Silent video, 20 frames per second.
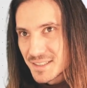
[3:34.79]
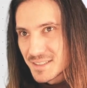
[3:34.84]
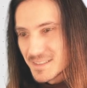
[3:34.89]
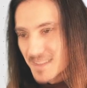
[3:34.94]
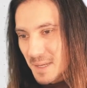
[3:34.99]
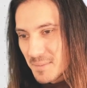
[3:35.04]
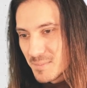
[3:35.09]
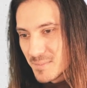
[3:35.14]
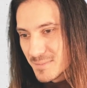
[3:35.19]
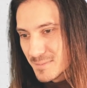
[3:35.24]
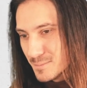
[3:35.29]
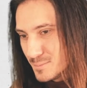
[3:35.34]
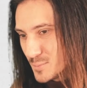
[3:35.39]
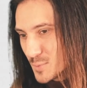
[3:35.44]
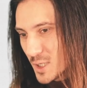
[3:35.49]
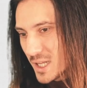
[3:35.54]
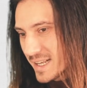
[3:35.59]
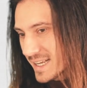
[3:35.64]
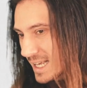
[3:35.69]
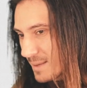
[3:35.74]
I'm
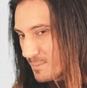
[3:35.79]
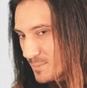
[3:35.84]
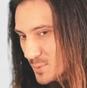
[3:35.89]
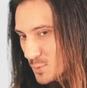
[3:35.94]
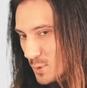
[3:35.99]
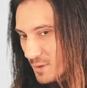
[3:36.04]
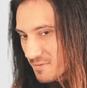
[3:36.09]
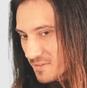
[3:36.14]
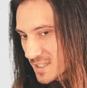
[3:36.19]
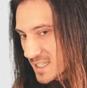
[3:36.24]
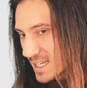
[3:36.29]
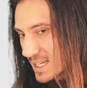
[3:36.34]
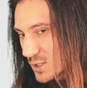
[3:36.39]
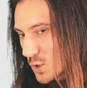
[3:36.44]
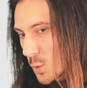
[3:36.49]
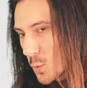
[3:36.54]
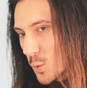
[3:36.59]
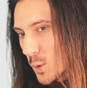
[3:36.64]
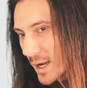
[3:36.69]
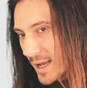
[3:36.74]
really happy with
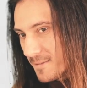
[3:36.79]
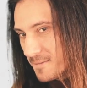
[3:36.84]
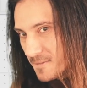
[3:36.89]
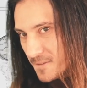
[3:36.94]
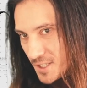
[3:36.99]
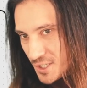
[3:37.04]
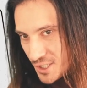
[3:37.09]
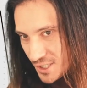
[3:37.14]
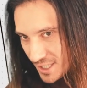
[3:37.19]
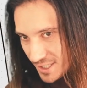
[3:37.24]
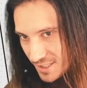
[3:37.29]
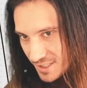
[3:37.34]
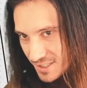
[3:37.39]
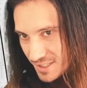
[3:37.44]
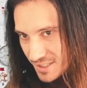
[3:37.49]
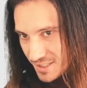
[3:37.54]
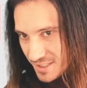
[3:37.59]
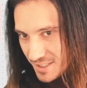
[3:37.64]
how efficient